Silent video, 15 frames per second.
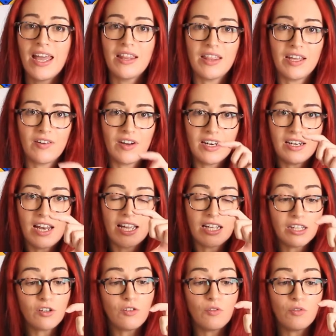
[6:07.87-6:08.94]
They're in like
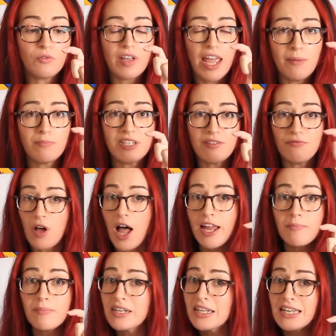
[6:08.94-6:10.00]
little empty
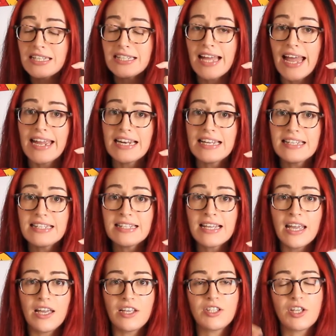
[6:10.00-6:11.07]
vitamin containers.
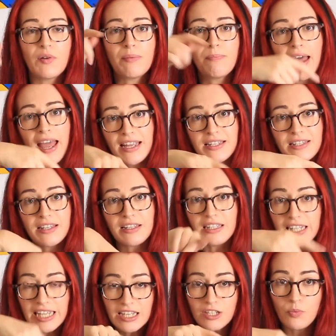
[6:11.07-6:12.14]
So he paints the
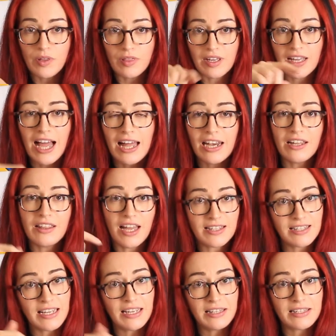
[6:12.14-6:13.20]
lid with the color
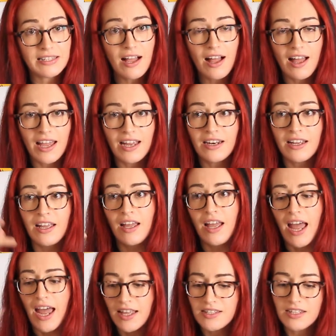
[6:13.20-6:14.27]
that's inside,
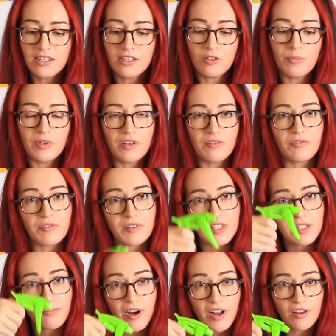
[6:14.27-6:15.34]
adds a little bit of
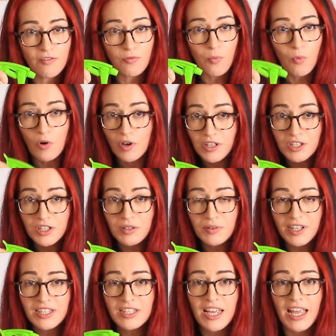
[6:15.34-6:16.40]
spray of water to
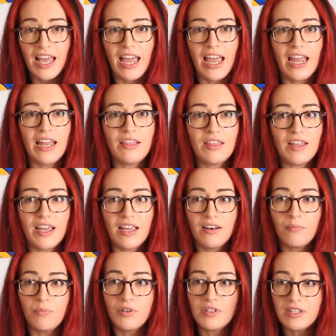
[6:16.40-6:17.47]
it, and then
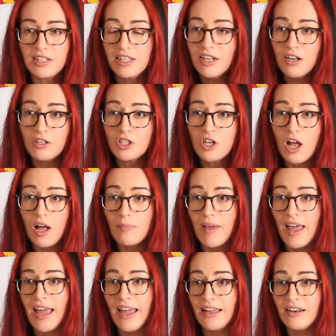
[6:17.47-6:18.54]
puts the lid on top,
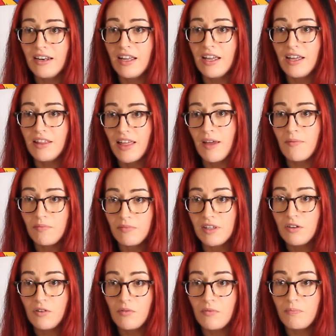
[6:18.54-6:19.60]
and that
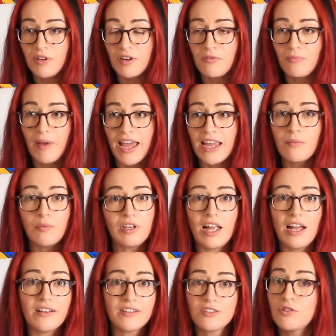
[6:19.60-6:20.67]
little bit of paint will
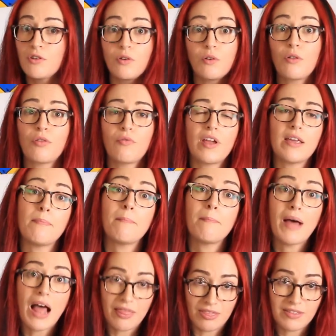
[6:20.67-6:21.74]
last 2 to 3
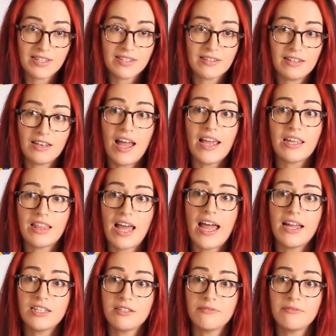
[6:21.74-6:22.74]
months like that.